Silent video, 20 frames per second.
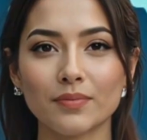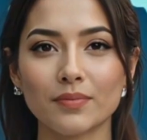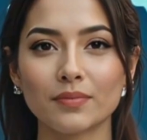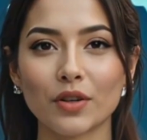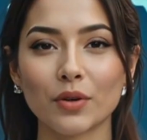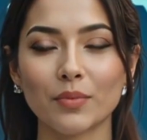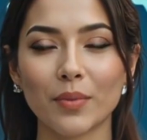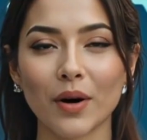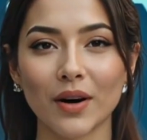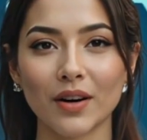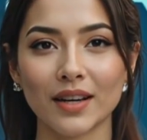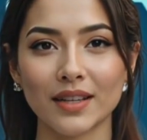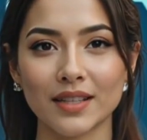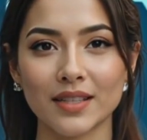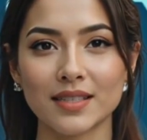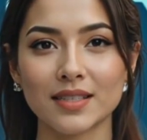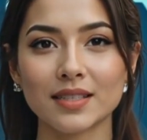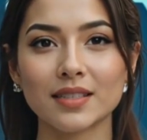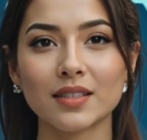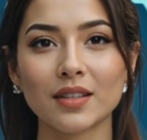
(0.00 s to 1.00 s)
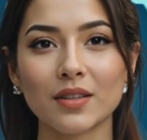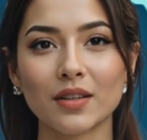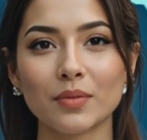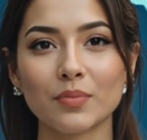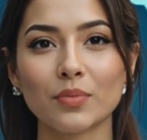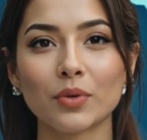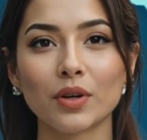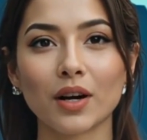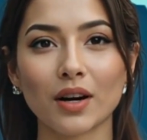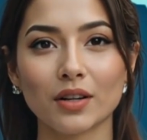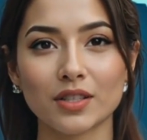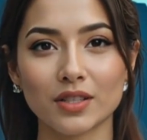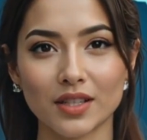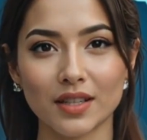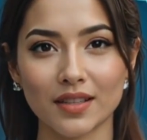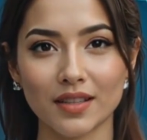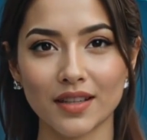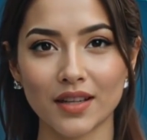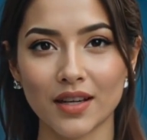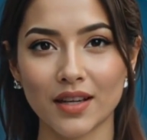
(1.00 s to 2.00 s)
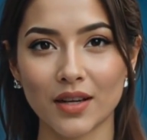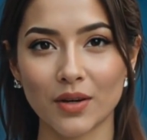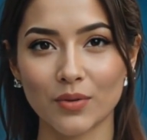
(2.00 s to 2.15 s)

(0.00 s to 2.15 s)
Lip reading: If your product is still in production,